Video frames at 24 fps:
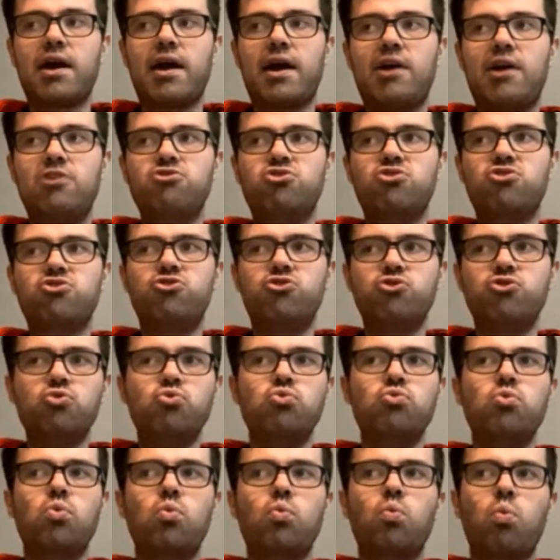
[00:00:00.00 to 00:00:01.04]
and just
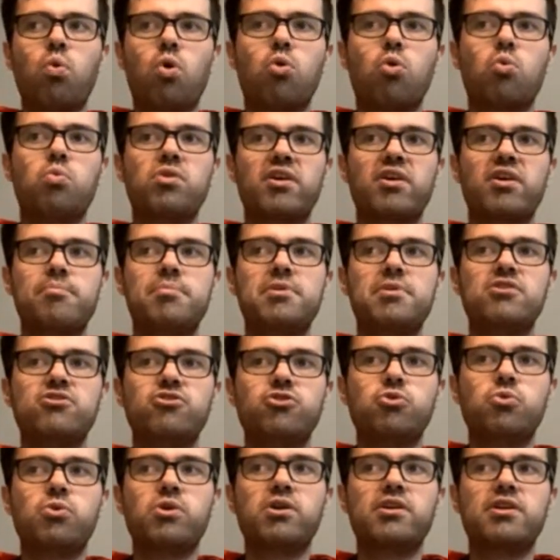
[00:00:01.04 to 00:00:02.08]
do what we have been
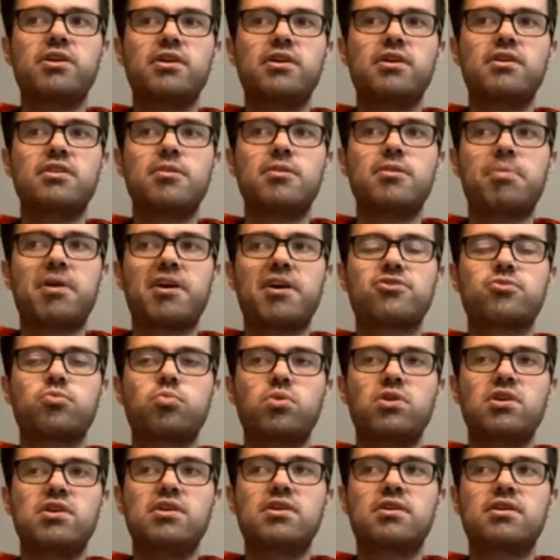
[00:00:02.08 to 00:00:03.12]
doing in the past
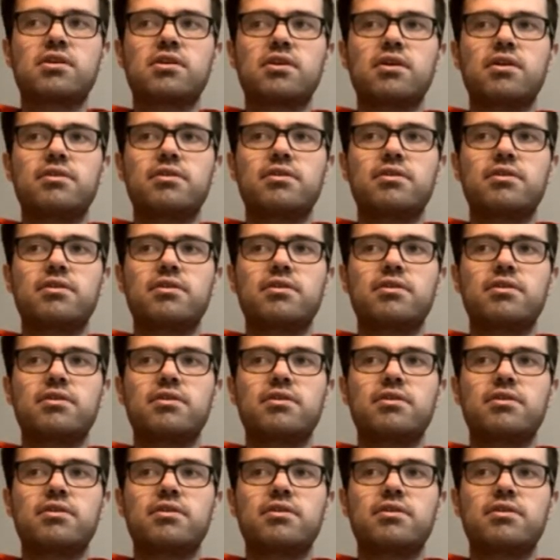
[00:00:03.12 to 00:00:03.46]
week,